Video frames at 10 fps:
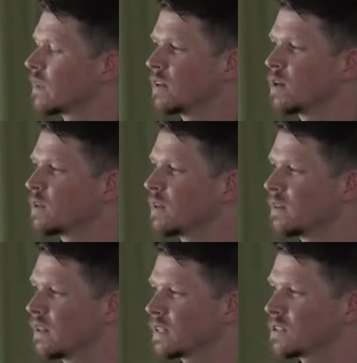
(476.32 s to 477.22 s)
I know that in
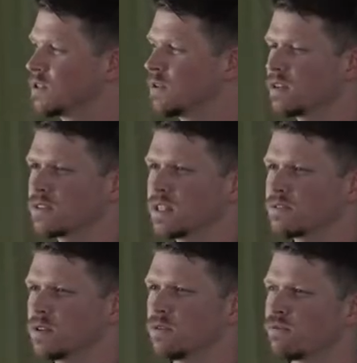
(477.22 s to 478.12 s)
the last 2 years
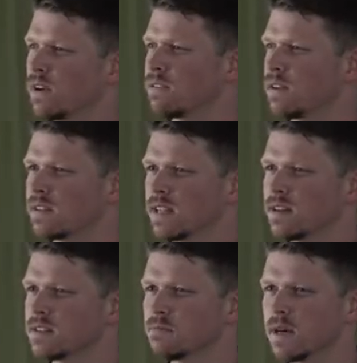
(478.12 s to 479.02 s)
they've sold 500,000